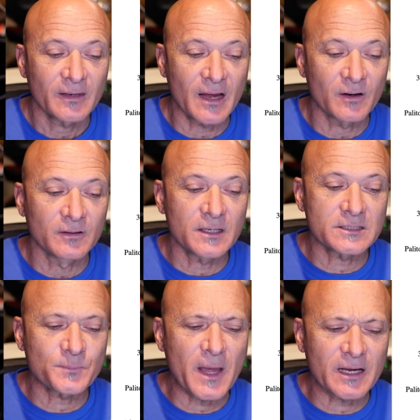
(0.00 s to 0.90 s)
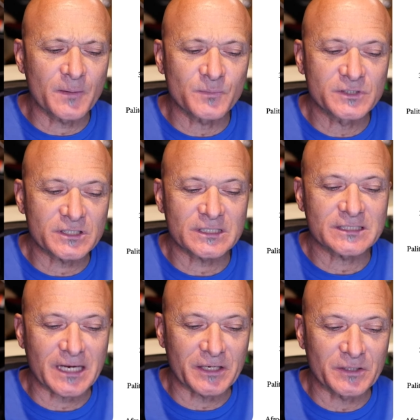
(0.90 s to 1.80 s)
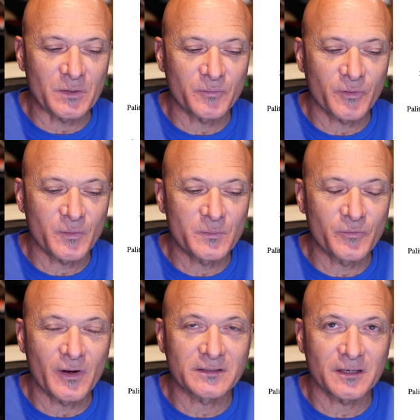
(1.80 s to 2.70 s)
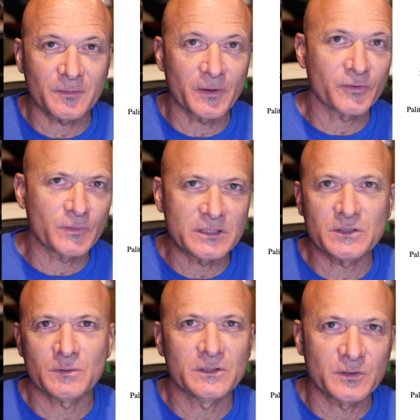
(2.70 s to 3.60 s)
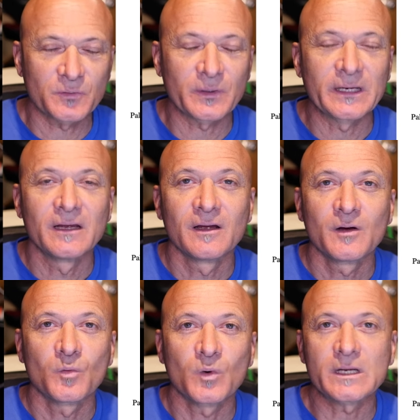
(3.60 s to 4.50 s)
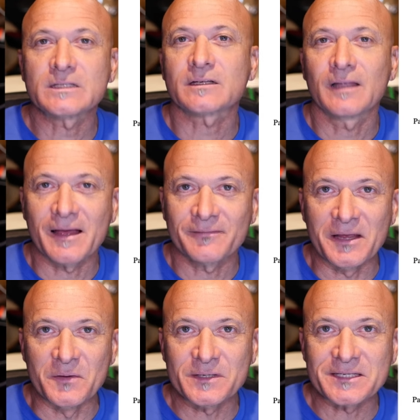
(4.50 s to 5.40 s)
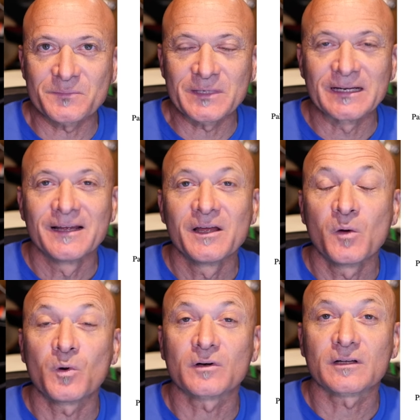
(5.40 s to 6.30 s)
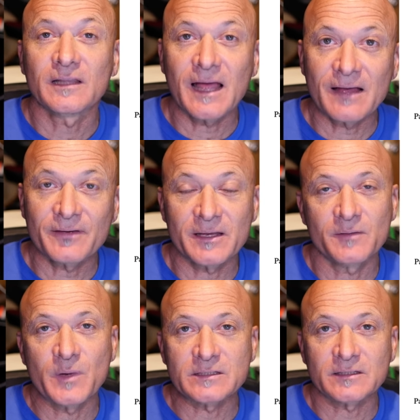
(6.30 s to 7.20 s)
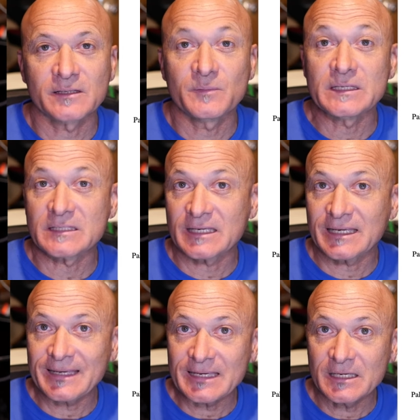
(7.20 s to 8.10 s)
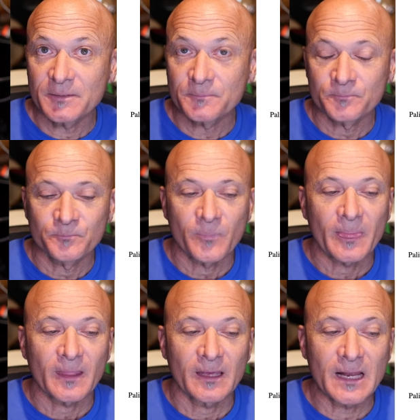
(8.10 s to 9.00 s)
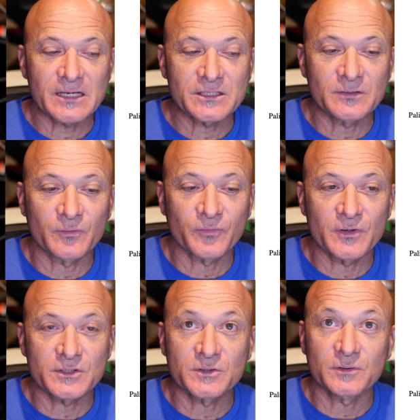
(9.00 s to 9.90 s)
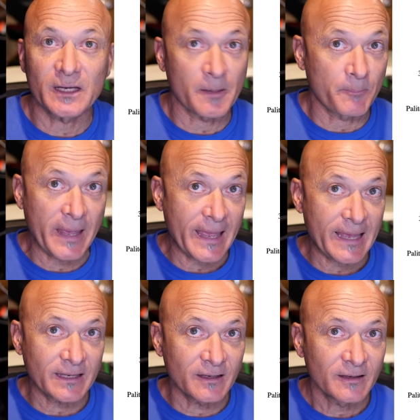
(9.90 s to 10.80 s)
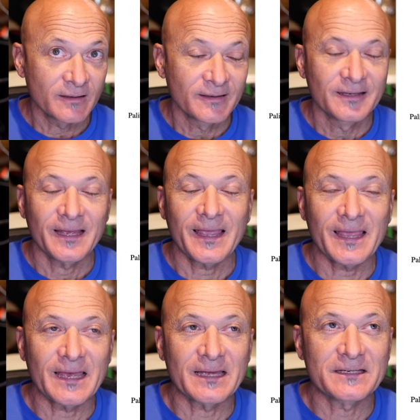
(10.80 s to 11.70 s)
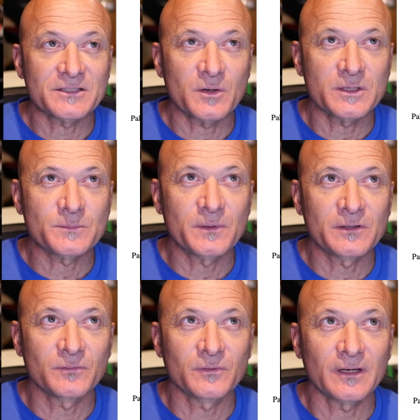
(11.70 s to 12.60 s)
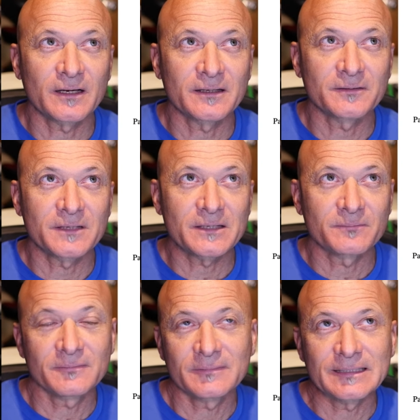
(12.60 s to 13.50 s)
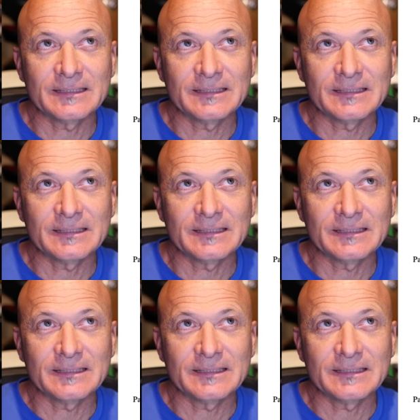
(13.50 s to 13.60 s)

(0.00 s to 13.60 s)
Now let's back up just a second though before we move on and talk about three two and two three. What is clave? What does it mean? Well, clave basically means key. It actually refers to like a peg, and so it's been uh, it